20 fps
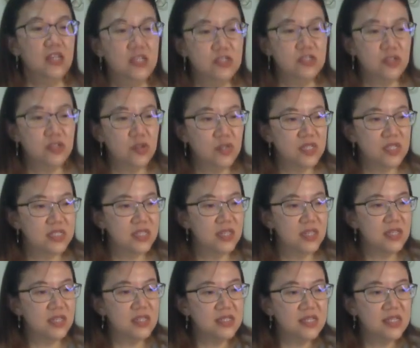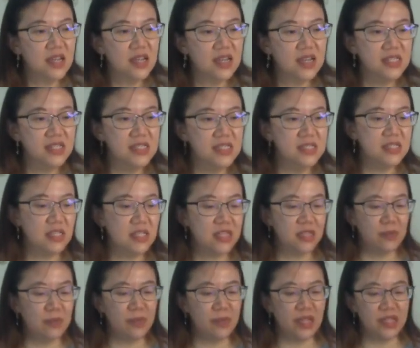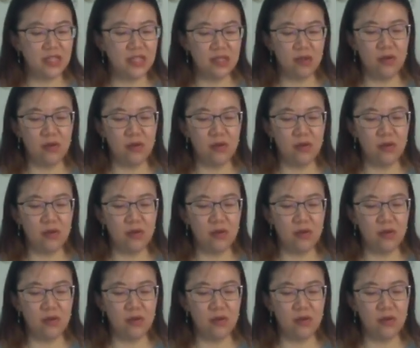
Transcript: So the circle size, it depend